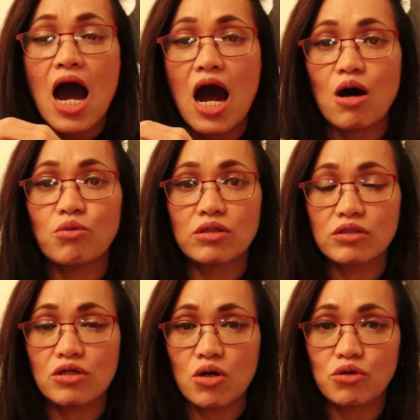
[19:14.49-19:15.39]
I will
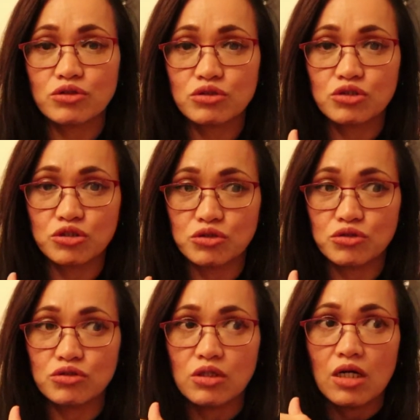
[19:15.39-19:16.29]
go
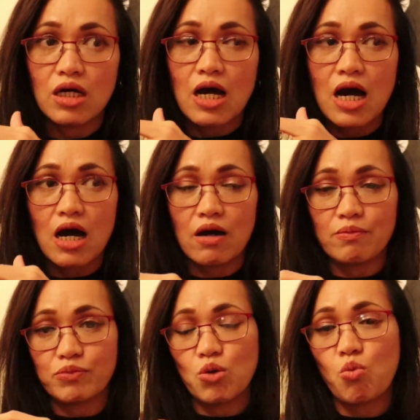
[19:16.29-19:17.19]
to
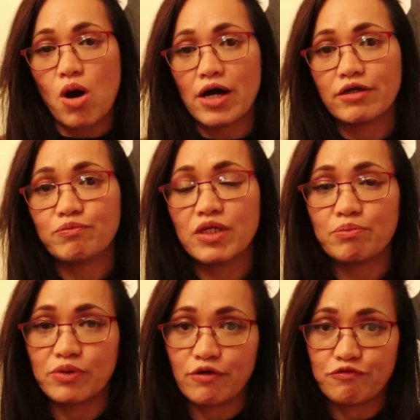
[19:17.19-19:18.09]
one of the
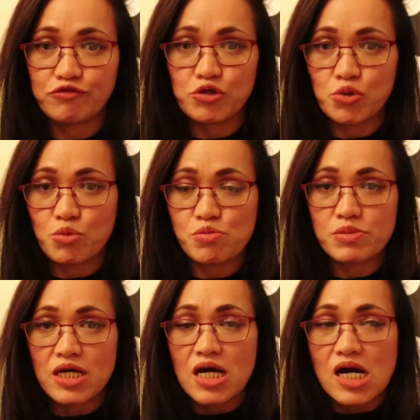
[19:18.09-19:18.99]
perfume
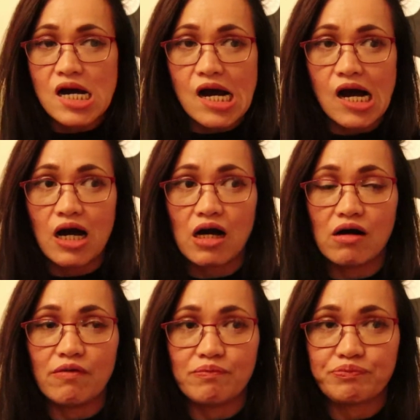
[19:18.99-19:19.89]

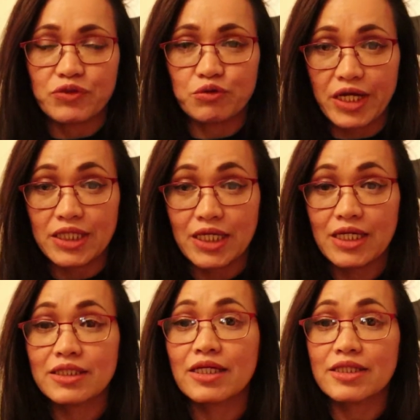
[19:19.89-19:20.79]

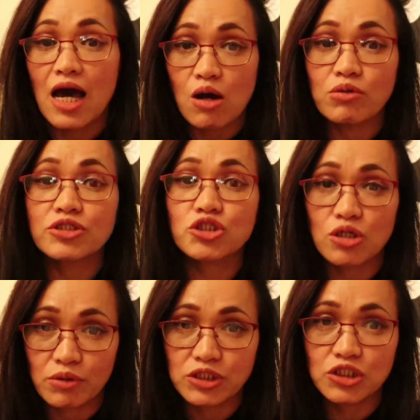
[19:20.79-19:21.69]
training that I will
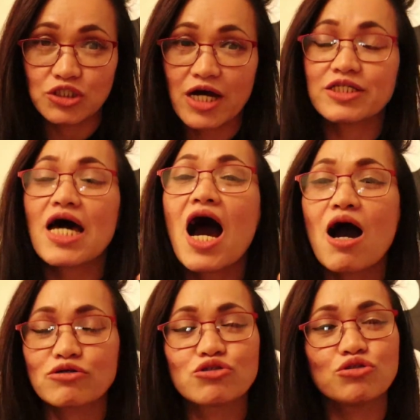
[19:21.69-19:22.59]
show it to you guys
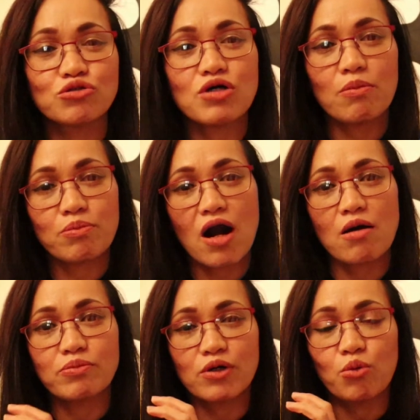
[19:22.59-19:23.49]
how to do a
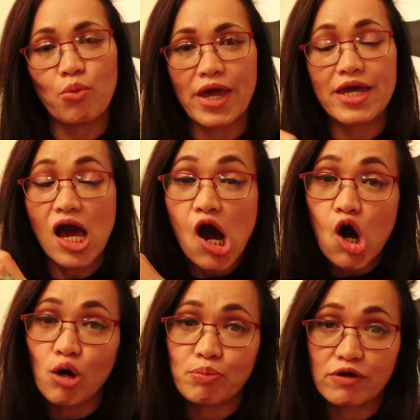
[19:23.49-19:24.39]
proper way
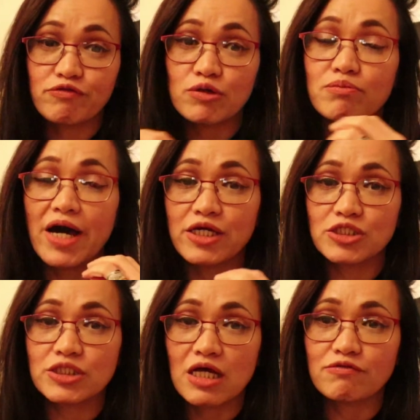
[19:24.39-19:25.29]
of perfume by
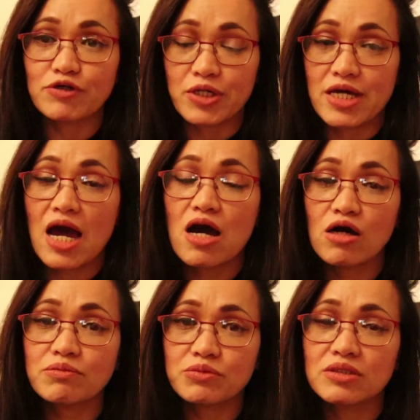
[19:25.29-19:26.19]
yourself. Okay, I
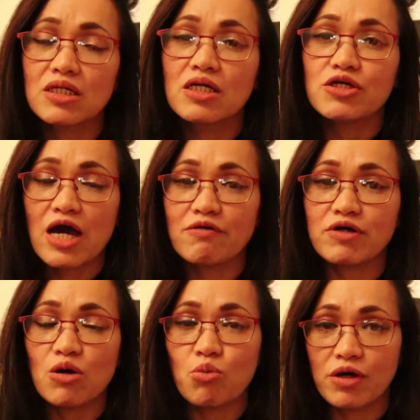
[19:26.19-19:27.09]
hope you have
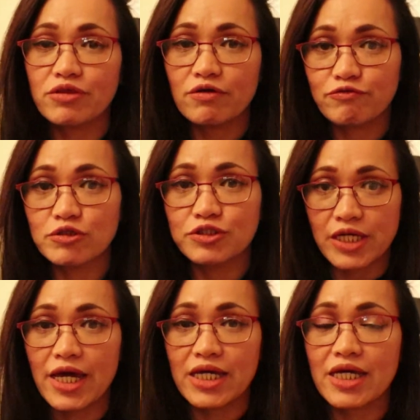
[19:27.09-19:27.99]
a wonderful
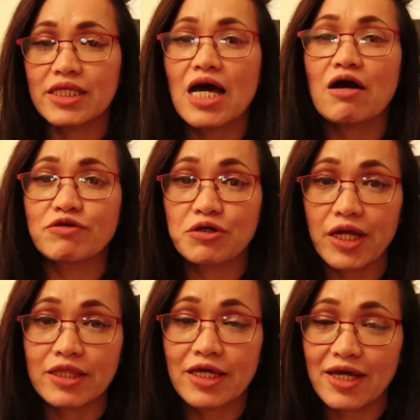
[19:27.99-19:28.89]
day and have a
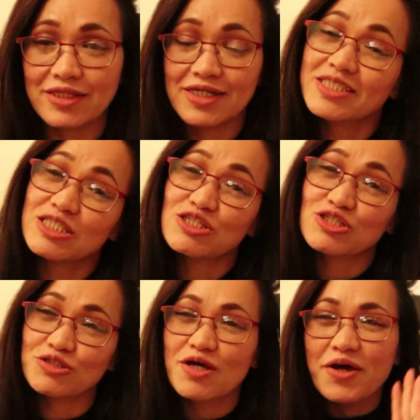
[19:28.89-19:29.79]
great day, and I'll see you
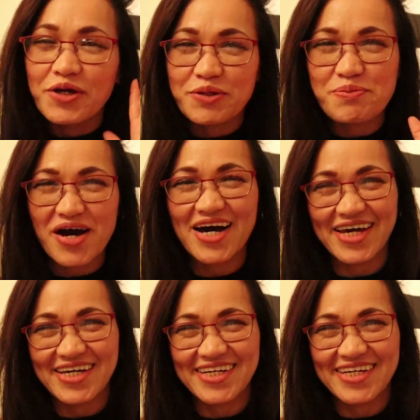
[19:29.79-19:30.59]
soon. Goodbye.